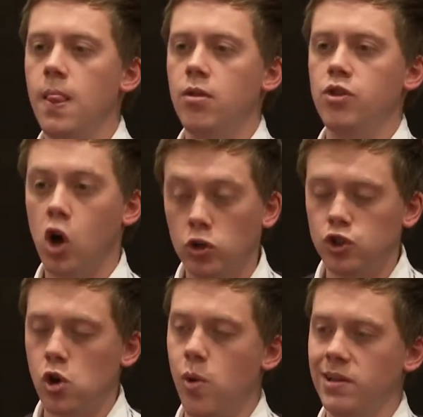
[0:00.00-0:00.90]
the
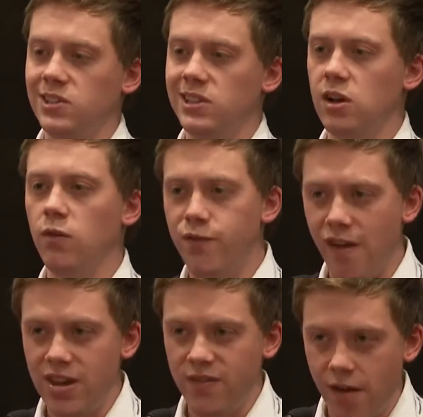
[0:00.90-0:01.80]
consequences of
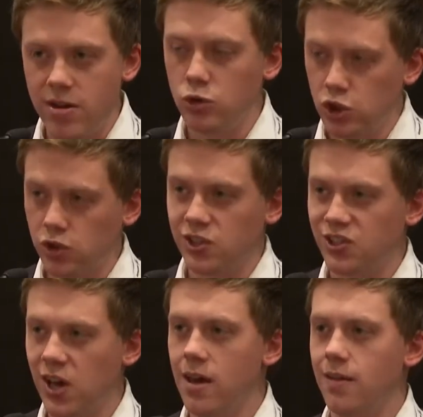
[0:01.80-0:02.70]
very, very unjust
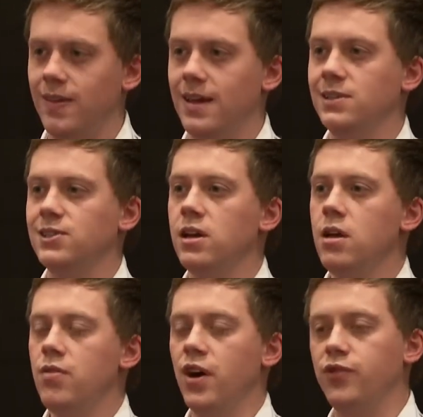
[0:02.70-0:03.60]
societies
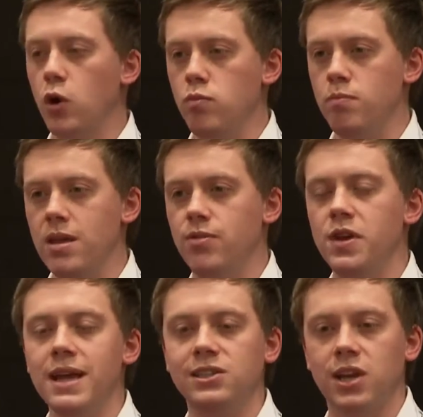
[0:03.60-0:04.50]
that don't meet the
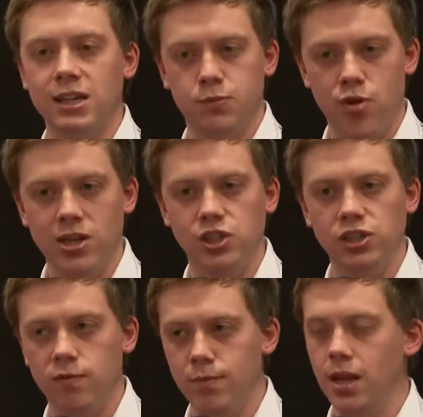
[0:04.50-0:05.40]
needs and aspirations
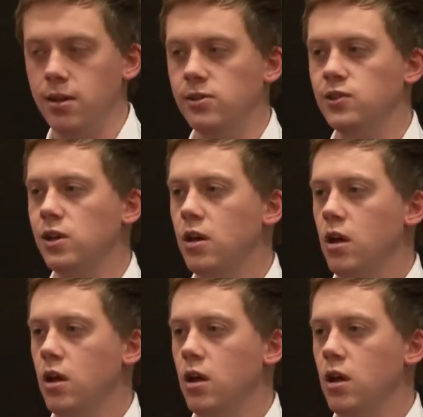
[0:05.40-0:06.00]
of millions,